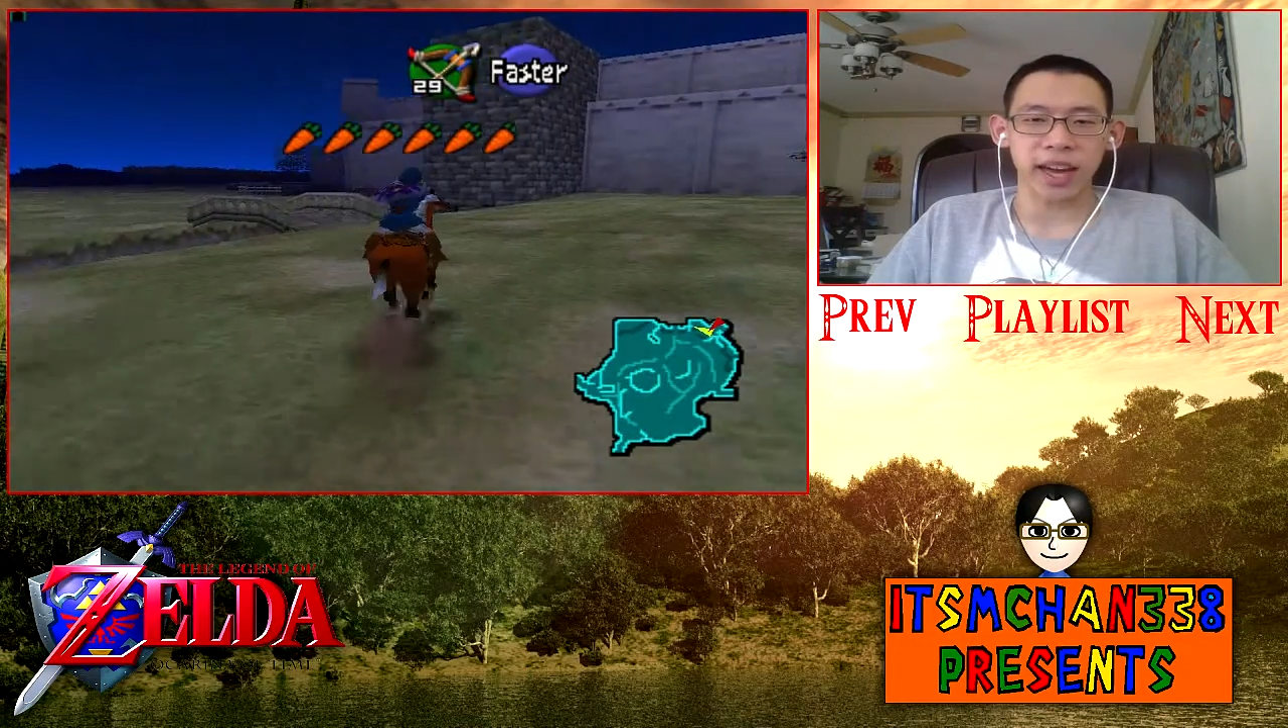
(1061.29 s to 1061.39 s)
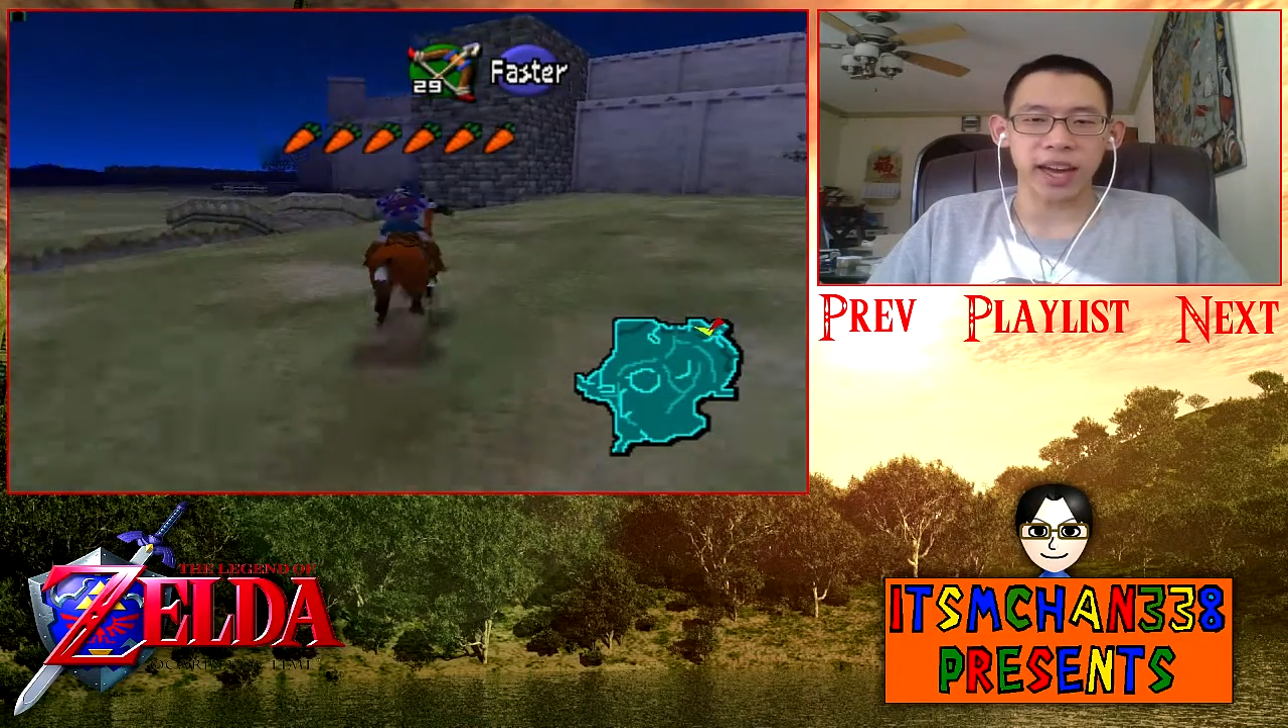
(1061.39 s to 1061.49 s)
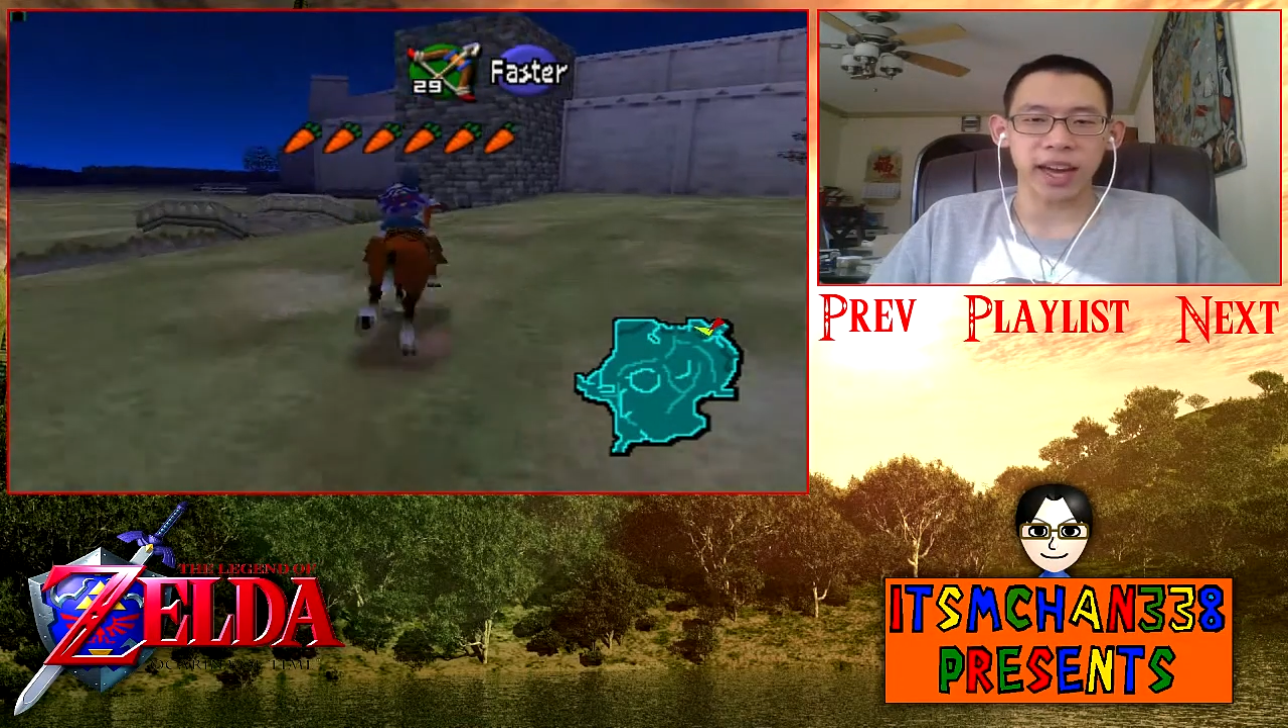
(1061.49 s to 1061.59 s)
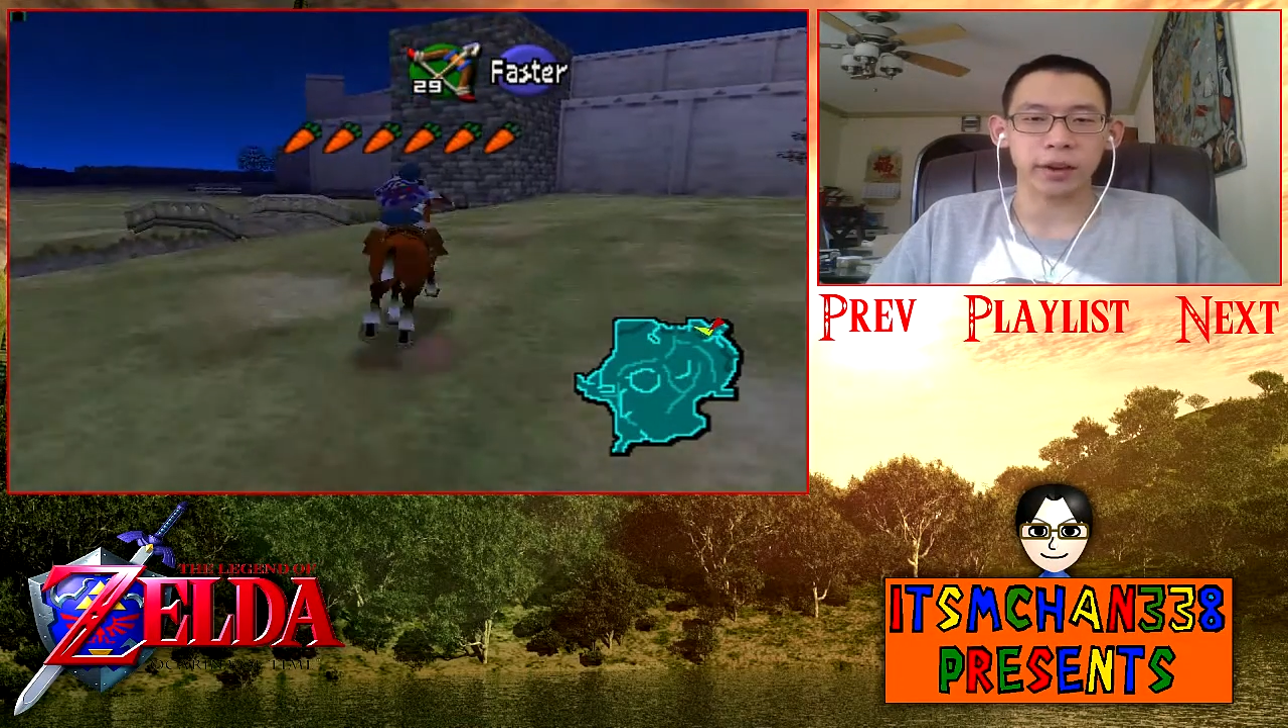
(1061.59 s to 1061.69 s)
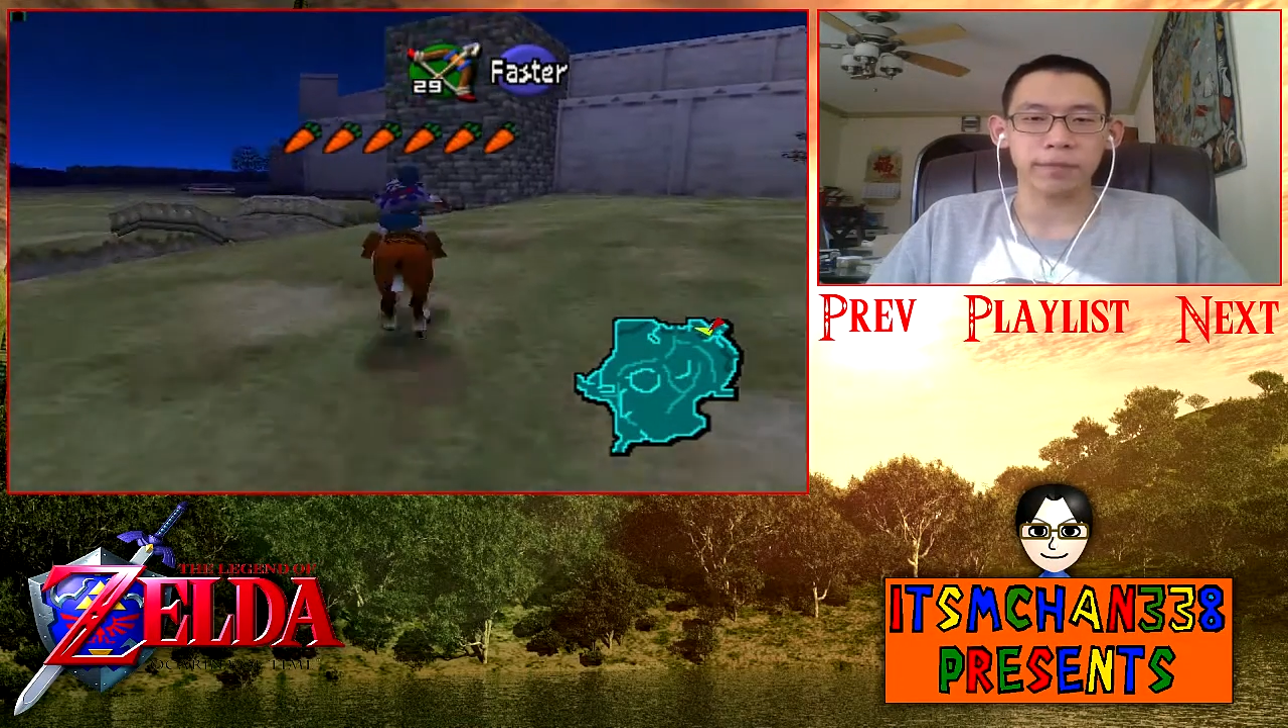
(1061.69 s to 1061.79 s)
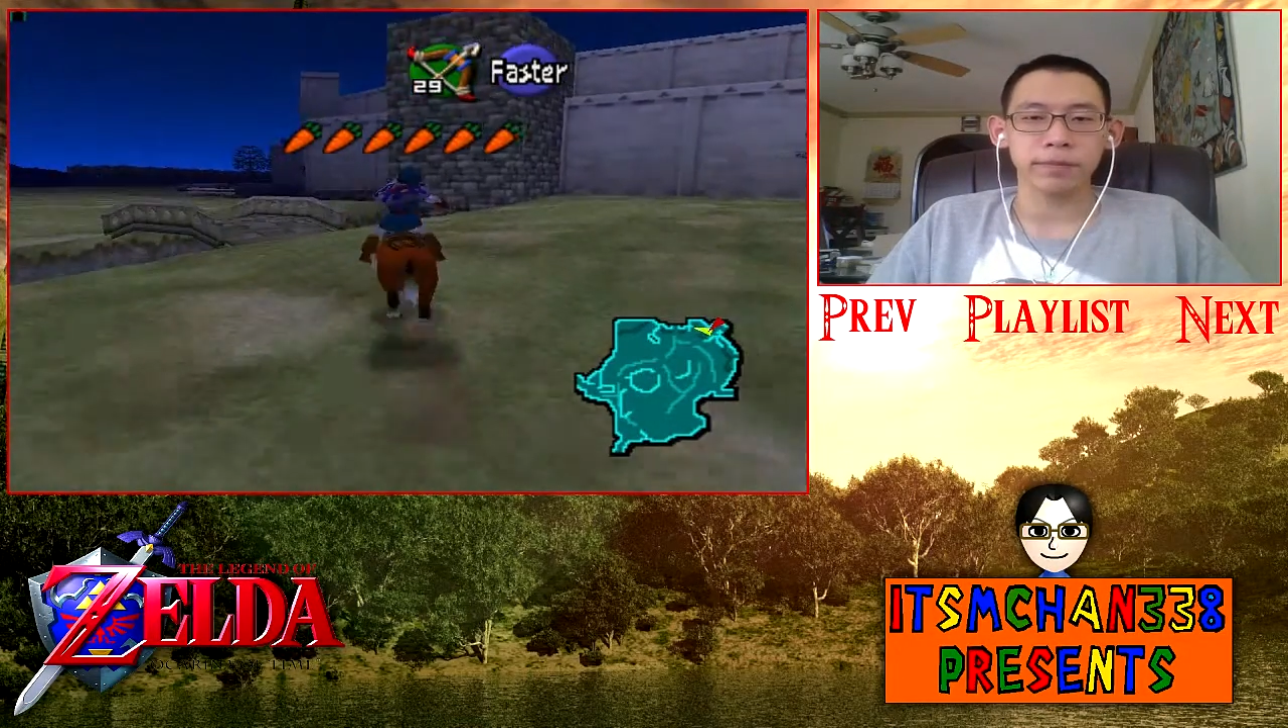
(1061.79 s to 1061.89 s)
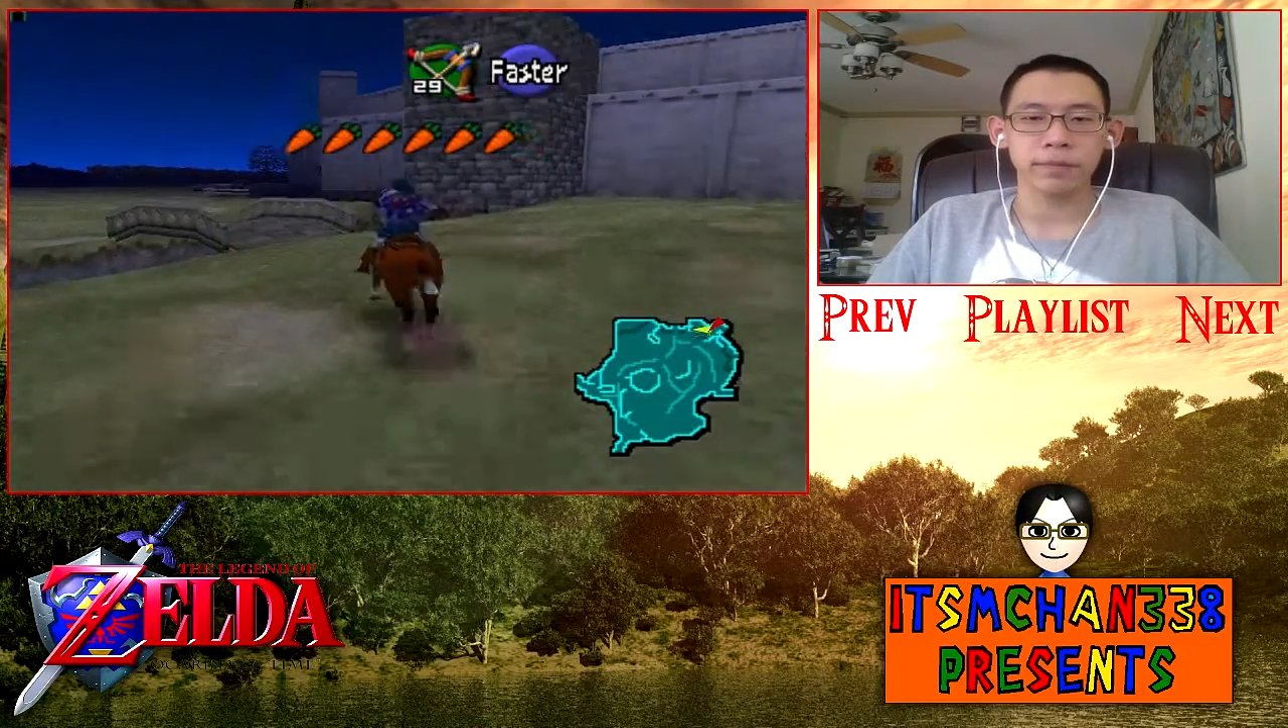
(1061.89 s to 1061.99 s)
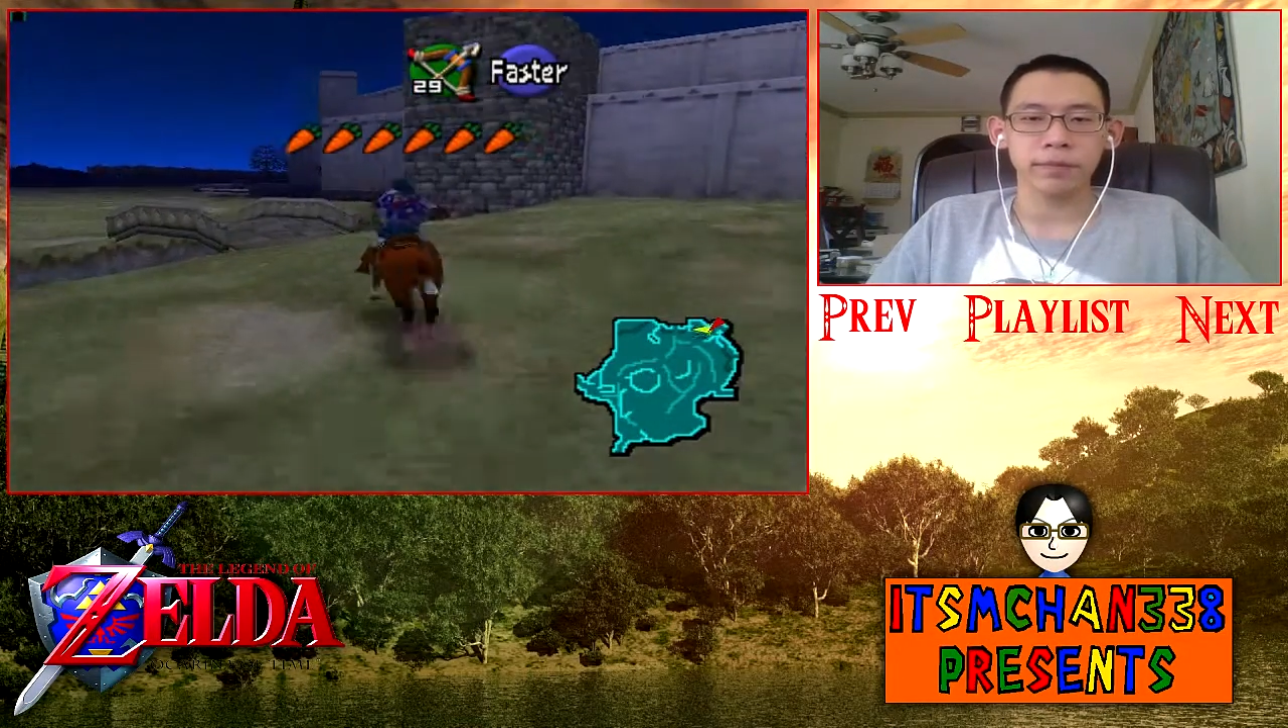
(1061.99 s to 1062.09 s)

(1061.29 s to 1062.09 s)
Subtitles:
item.